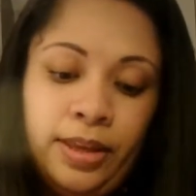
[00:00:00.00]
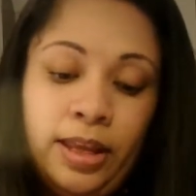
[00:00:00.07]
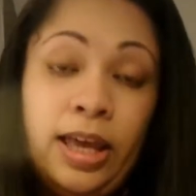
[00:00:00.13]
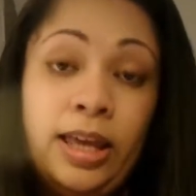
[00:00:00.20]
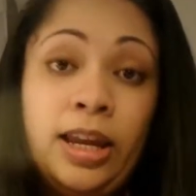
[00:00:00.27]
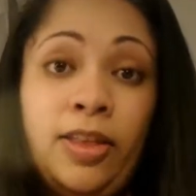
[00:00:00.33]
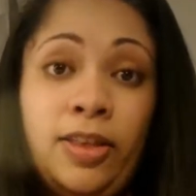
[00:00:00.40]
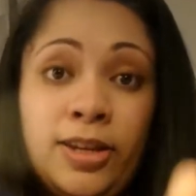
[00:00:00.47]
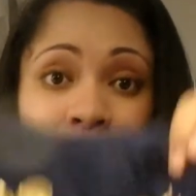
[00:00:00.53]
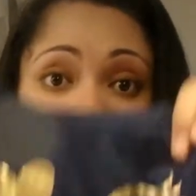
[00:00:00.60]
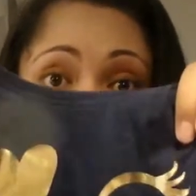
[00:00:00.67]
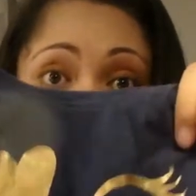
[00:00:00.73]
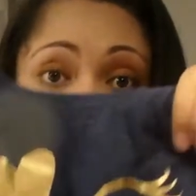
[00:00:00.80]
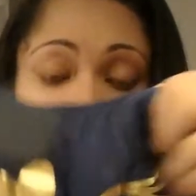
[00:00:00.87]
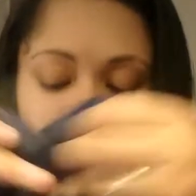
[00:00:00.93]
another
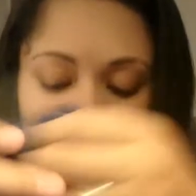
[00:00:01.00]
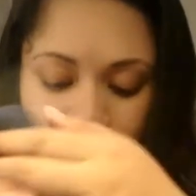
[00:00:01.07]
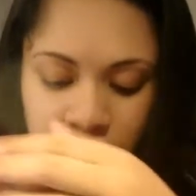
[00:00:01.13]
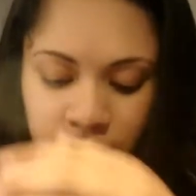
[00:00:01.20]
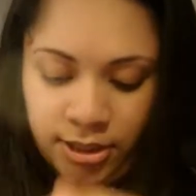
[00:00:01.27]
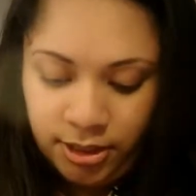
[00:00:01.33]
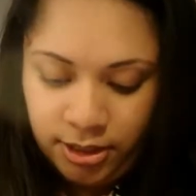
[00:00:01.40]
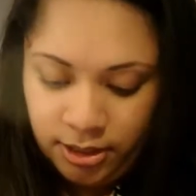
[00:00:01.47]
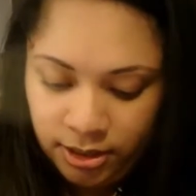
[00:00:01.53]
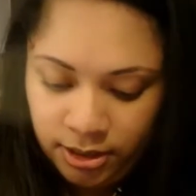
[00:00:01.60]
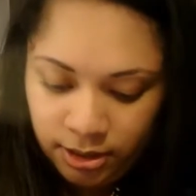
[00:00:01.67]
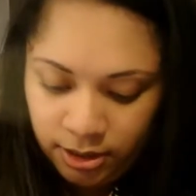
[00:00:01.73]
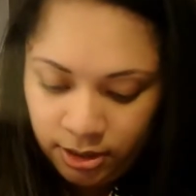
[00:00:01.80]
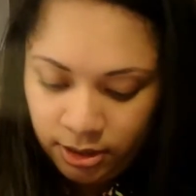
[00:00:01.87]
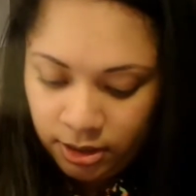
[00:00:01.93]
t-shirt,
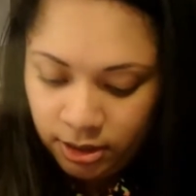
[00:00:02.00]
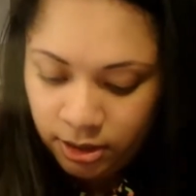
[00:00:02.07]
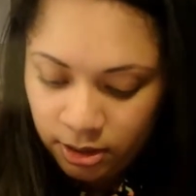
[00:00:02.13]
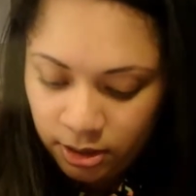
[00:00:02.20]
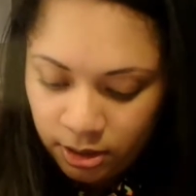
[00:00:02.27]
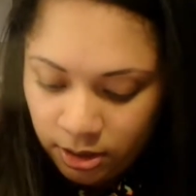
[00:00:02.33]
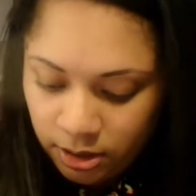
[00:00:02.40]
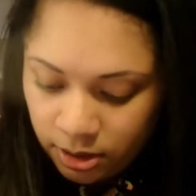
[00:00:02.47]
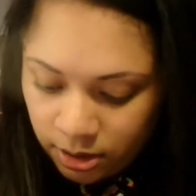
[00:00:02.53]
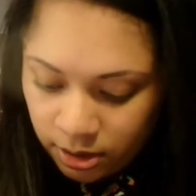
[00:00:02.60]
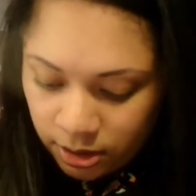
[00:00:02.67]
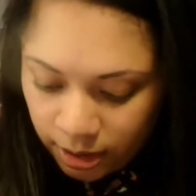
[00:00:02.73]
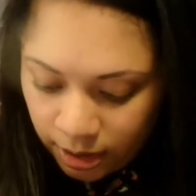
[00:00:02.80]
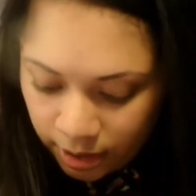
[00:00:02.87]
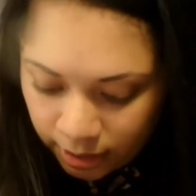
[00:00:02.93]

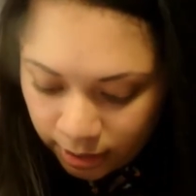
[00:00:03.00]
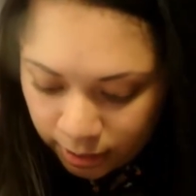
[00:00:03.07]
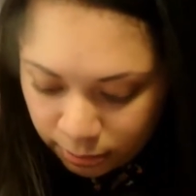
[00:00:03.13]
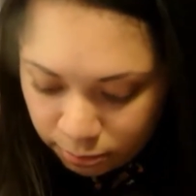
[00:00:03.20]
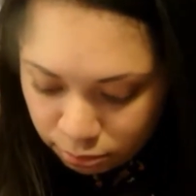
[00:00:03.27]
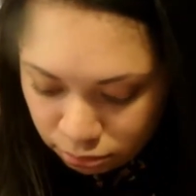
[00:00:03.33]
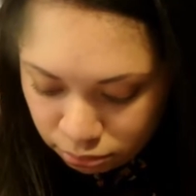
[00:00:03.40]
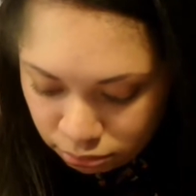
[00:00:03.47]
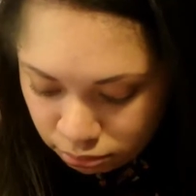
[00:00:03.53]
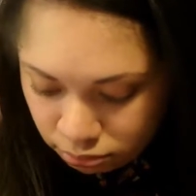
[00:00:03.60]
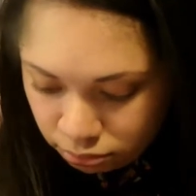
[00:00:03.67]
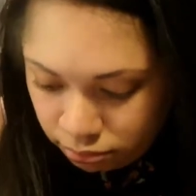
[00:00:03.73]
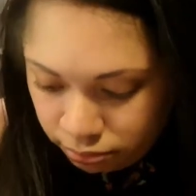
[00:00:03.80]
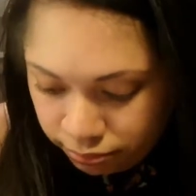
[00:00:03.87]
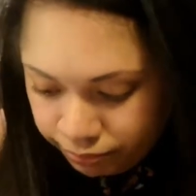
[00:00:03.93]

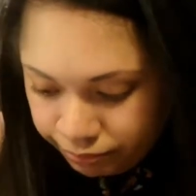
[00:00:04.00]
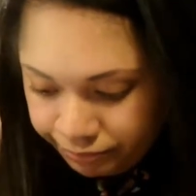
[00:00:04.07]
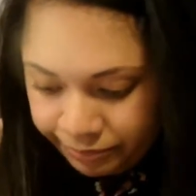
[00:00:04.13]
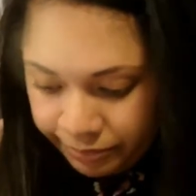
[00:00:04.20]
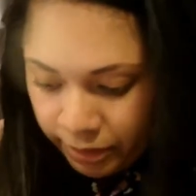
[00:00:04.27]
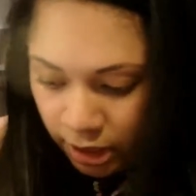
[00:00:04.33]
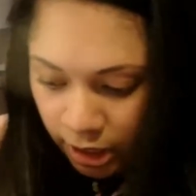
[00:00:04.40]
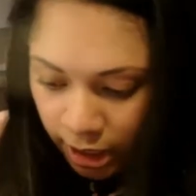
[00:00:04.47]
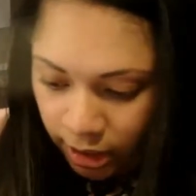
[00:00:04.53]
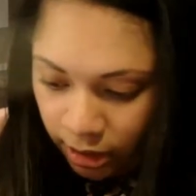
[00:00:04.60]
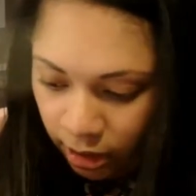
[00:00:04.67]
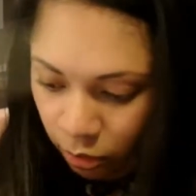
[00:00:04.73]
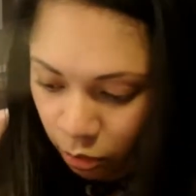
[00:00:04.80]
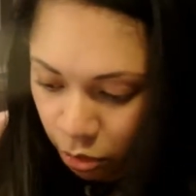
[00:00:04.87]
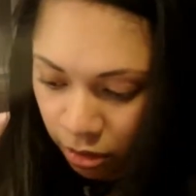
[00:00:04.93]
and
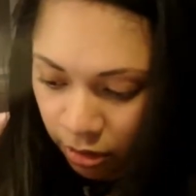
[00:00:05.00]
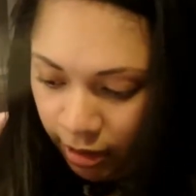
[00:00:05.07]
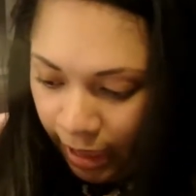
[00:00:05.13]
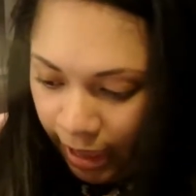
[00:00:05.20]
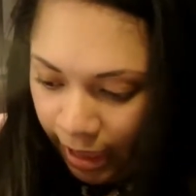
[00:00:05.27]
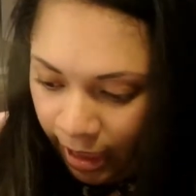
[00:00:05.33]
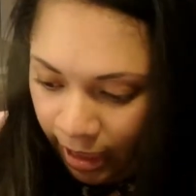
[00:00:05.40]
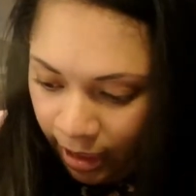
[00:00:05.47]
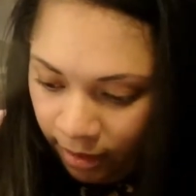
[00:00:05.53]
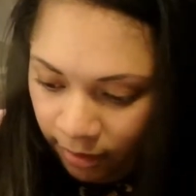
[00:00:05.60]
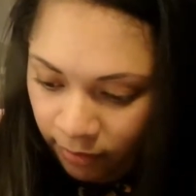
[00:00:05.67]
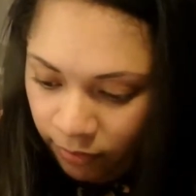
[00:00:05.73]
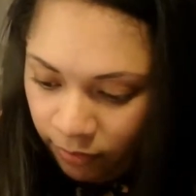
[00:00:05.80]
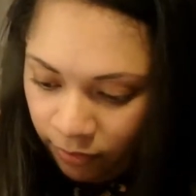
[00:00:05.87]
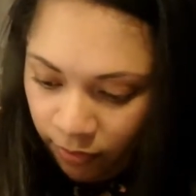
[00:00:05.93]
I also
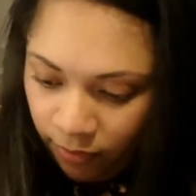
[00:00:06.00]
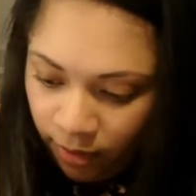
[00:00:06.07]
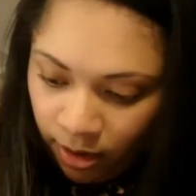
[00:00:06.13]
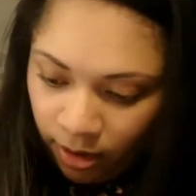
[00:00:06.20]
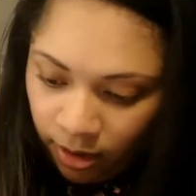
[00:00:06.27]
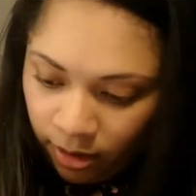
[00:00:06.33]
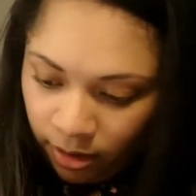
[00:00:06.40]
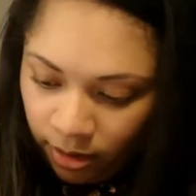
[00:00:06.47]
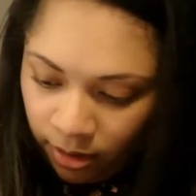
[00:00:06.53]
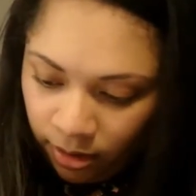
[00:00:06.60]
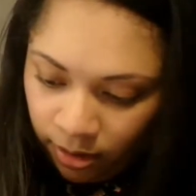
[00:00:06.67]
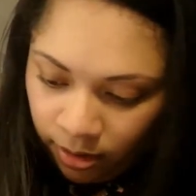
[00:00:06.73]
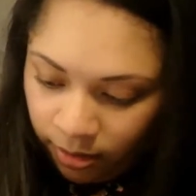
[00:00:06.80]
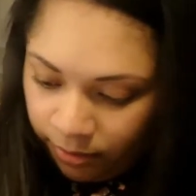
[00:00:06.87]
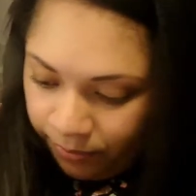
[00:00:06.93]
have,
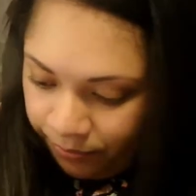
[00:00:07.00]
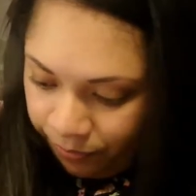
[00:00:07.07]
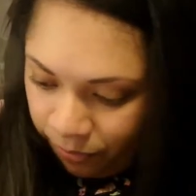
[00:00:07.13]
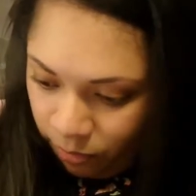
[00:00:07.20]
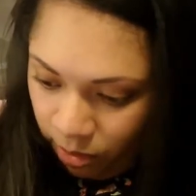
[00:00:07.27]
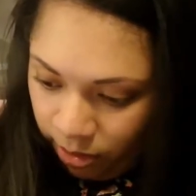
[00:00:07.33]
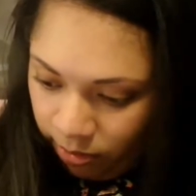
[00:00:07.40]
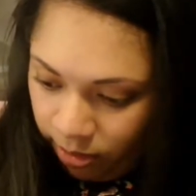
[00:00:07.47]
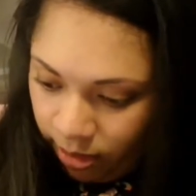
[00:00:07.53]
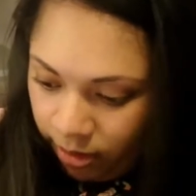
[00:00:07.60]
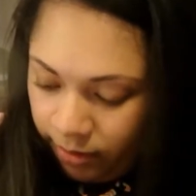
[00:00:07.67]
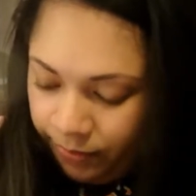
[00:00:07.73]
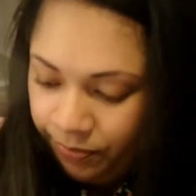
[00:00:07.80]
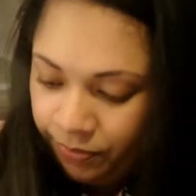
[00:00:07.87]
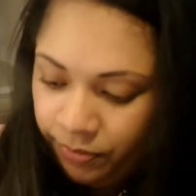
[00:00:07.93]
where is
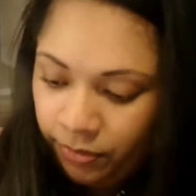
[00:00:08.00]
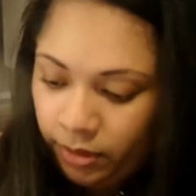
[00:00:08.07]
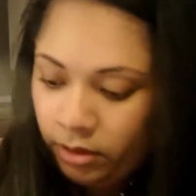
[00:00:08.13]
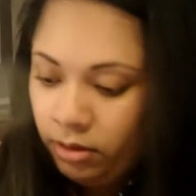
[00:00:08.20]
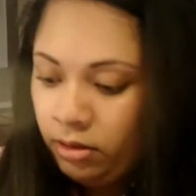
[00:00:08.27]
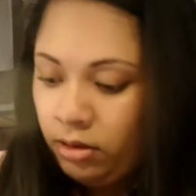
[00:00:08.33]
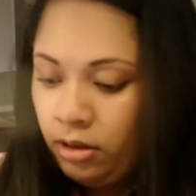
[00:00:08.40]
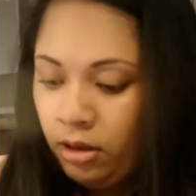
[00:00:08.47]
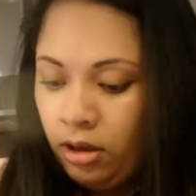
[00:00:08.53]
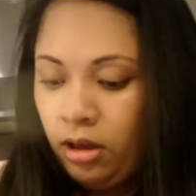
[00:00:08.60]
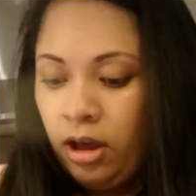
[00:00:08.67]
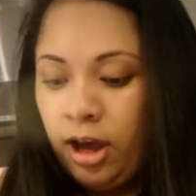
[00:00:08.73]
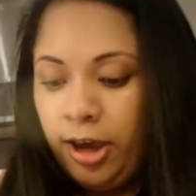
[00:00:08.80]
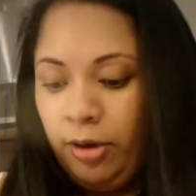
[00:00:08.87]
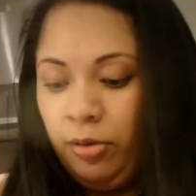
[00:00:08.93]
it?
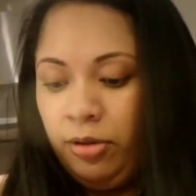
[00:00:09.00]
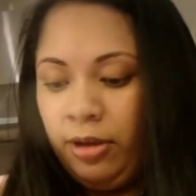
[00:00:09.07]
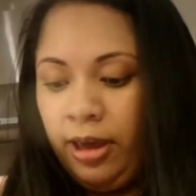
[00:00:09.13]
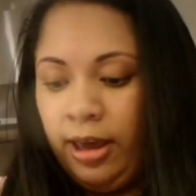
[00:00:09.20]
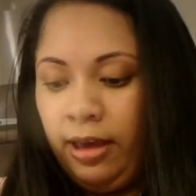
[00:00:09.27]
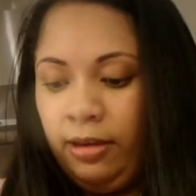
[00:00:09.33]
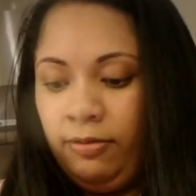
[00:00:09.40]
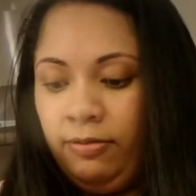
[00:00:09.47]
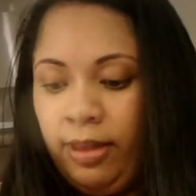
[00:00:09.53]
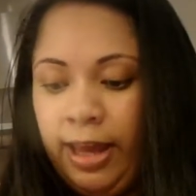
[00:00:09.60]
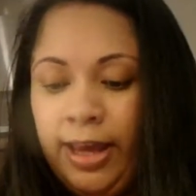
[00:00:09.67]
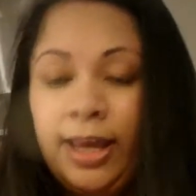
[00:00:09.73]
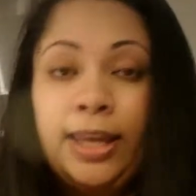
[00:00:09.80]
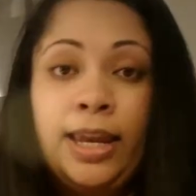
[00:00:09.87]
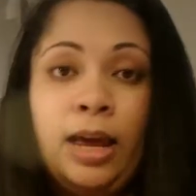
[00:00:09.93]
I also have
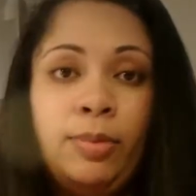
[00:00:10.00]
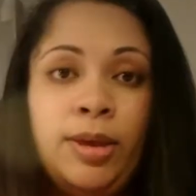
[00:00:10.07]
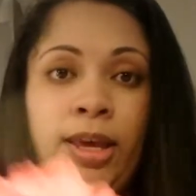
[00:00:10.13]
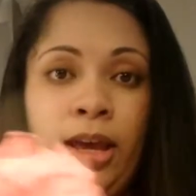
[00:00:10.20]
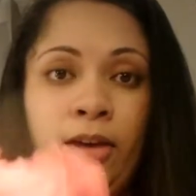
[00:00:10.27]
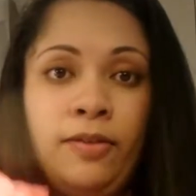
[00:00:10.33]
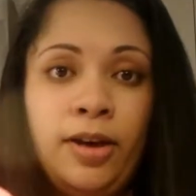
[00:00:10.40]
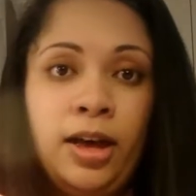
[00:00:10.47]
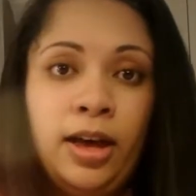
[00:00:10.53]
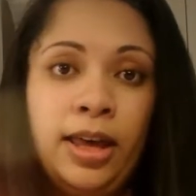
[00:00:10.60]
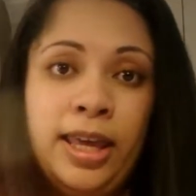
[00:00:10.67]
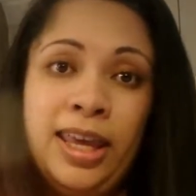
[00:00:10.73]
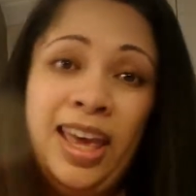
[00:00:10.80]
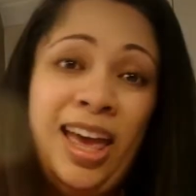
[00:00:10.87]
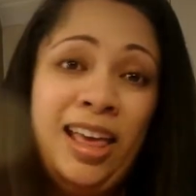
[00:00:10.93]
like a nappy cover
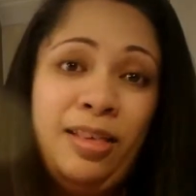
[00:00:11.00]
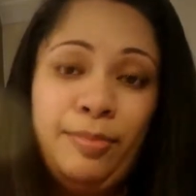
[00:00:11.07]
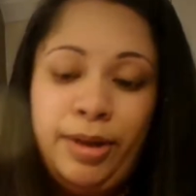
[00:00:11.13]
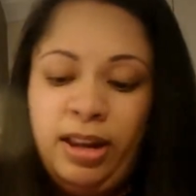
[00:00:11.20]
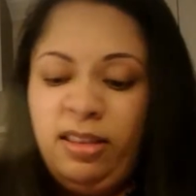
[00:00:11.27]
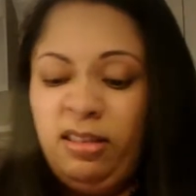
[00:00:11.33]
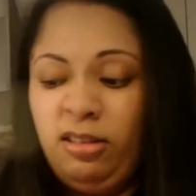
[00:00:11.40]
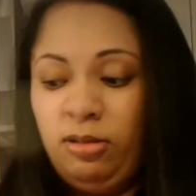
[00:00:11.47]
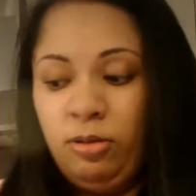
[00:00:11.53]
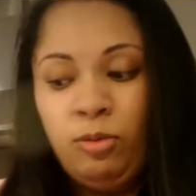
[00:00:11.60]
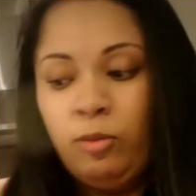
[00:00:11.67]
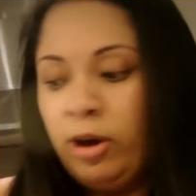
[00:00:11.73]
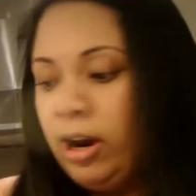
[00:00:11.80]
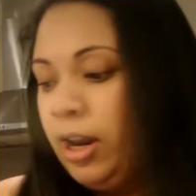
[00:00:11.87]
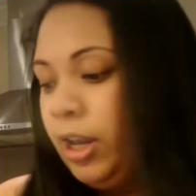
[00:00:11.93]
in case Maddison's
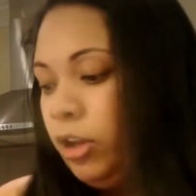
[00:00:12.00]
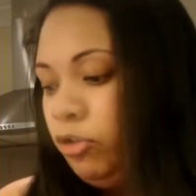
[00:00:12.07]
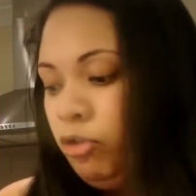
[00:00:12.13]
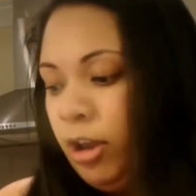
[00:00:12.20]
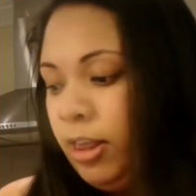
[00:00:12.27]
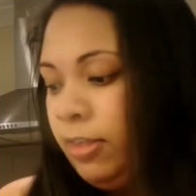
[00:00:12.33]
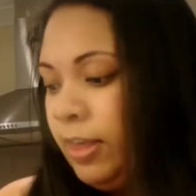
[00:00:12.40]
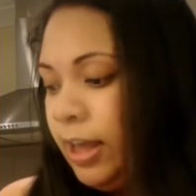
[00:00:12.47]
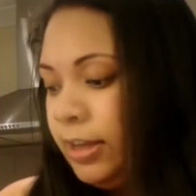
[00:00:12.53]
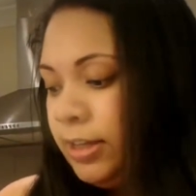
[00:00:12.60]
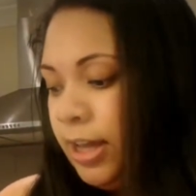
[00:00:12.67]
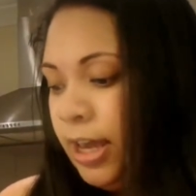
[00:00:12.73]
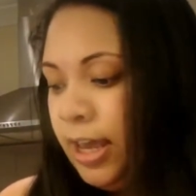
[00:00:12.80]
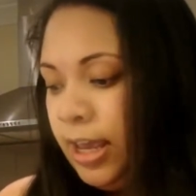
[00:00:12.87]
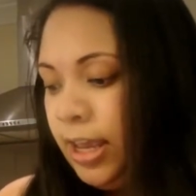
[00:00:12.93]
wearing a dress that
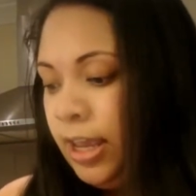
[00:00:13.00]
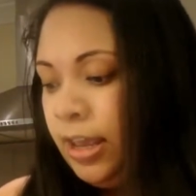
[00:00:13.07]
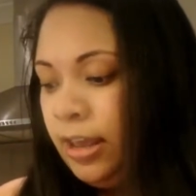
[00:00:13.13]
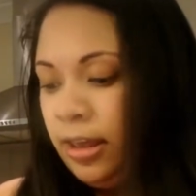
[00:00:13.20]
day,